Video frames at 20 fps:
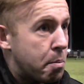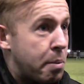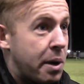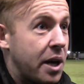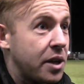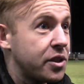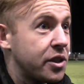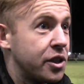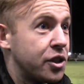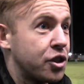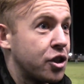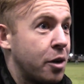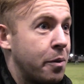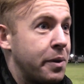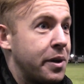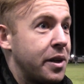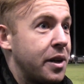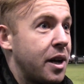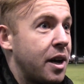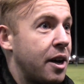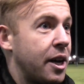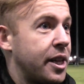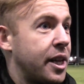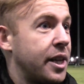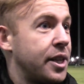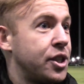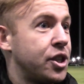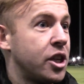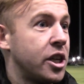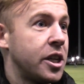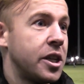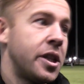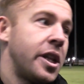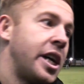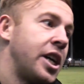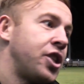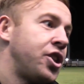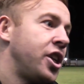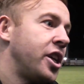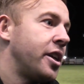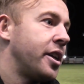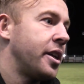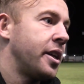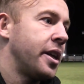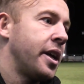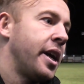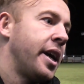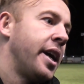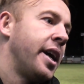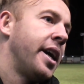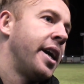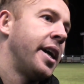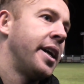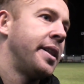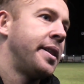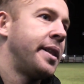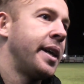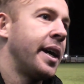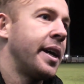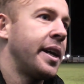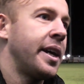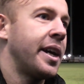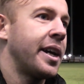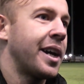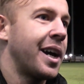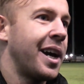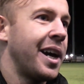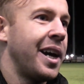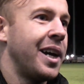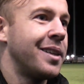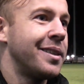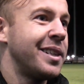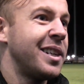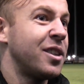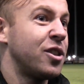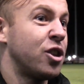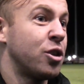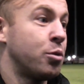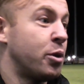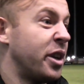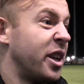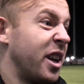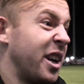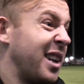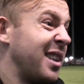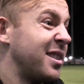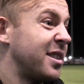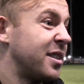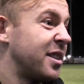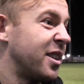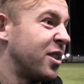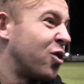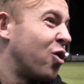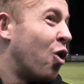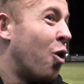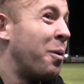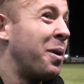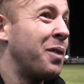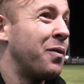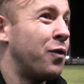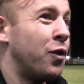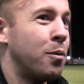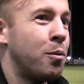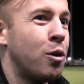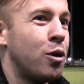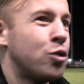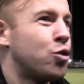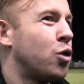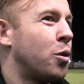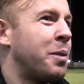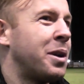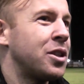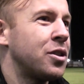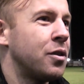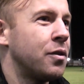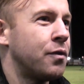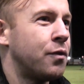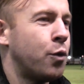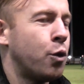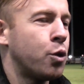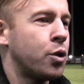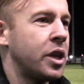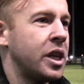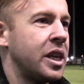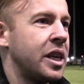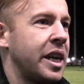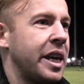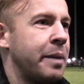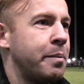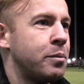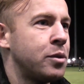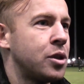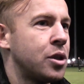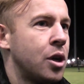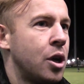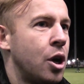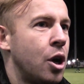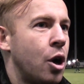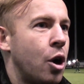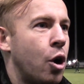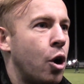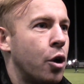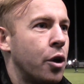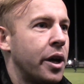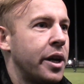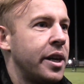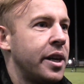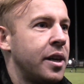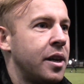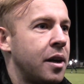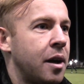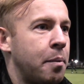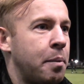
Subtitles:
Personally, it's coming. I had injury last year at Derry. I got a hernia. It's just one of the things common in football, so I missed like 14 games all in.